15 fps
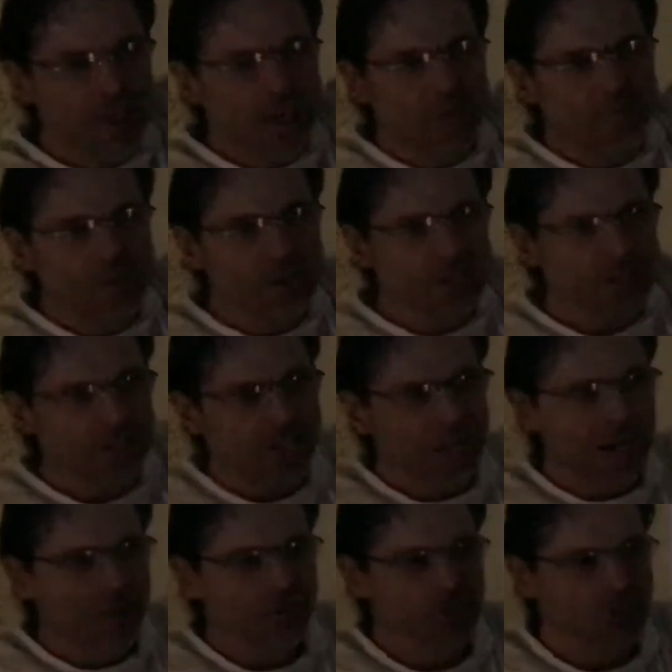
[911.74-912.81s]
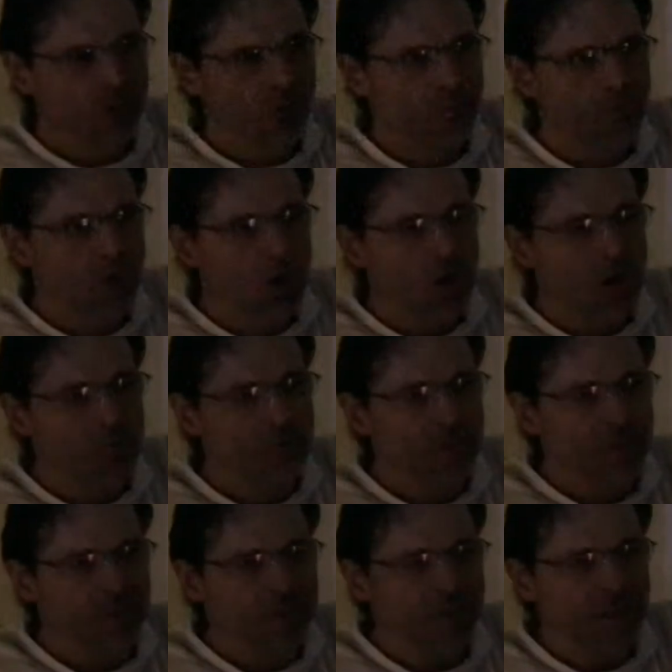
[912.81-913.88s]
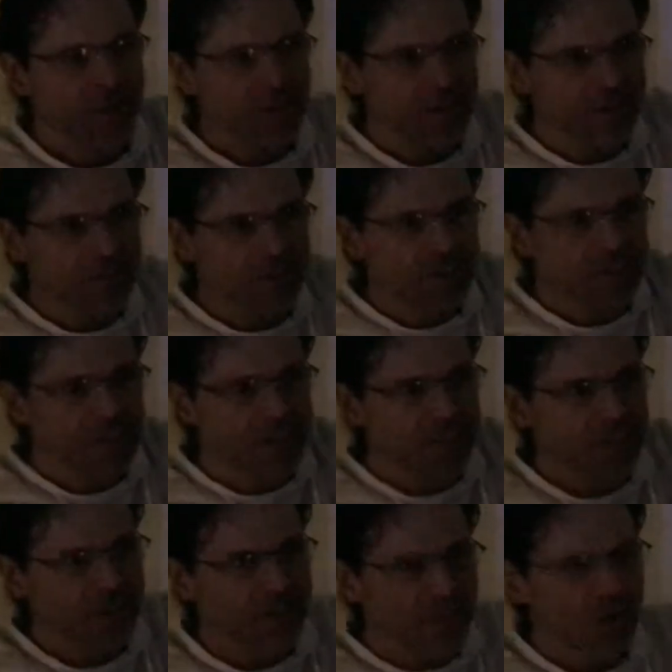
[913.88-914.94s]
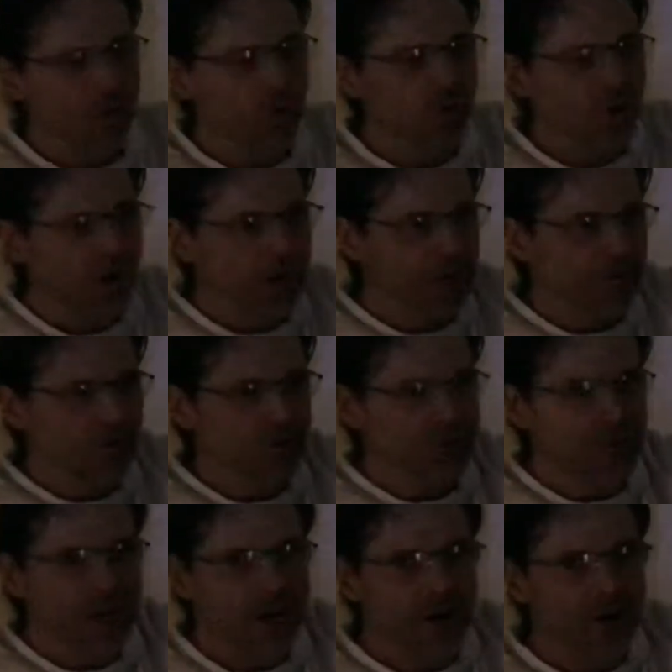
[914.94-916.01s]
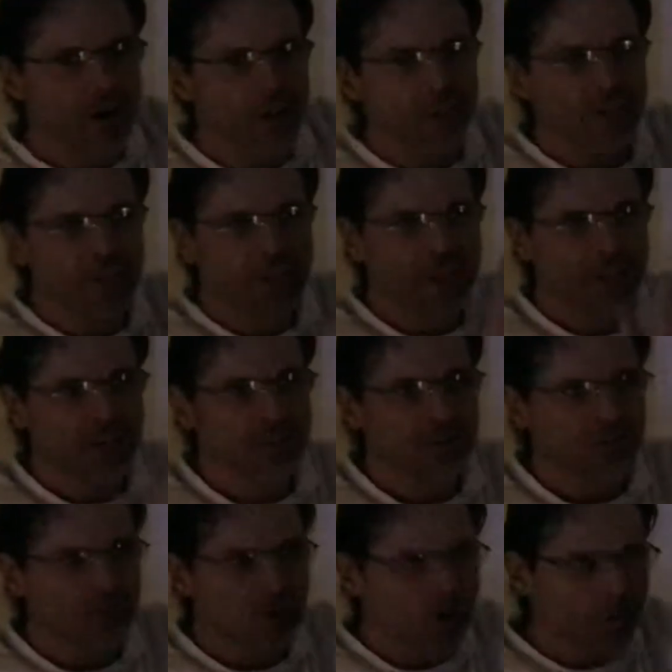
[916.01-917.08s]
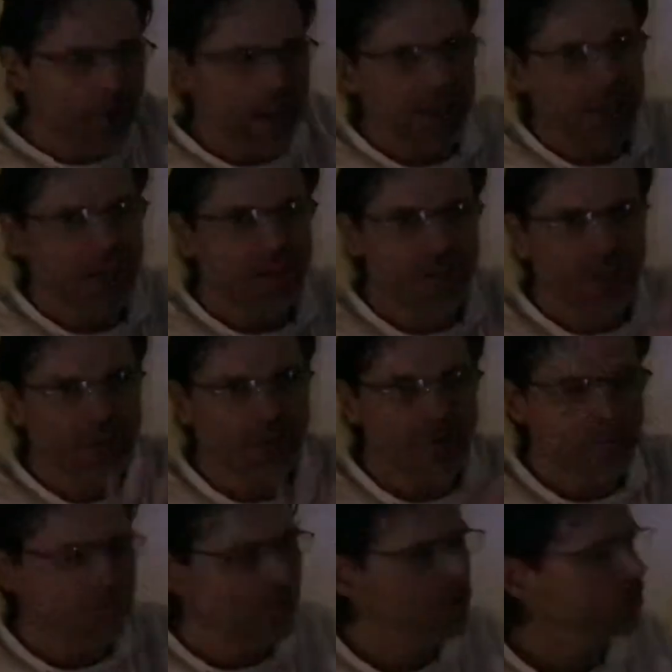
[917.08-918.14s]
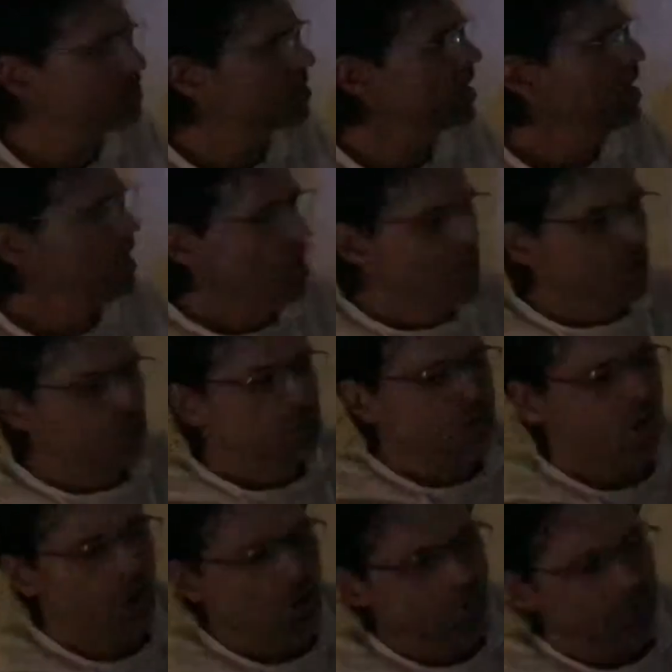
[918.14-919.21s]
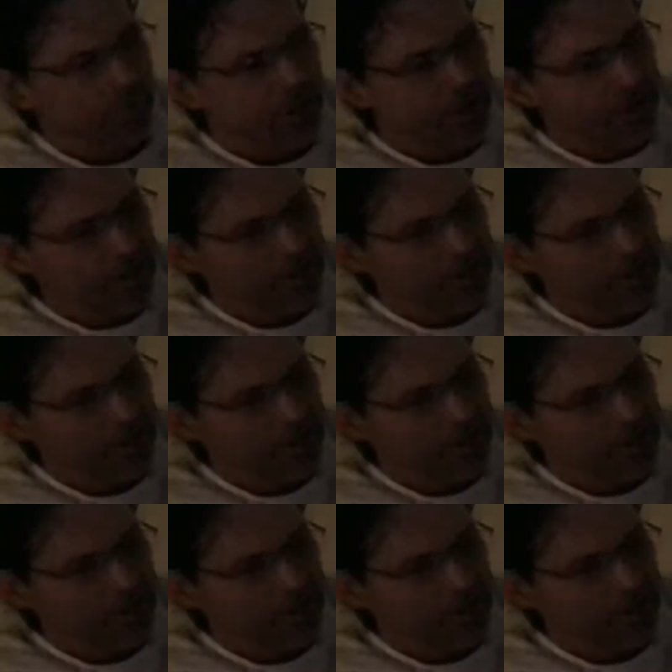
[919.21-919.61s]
because they got all these little barbs that then they see that thing and they hold on and they'll tear, and then they can go back in and they can reproduce. So they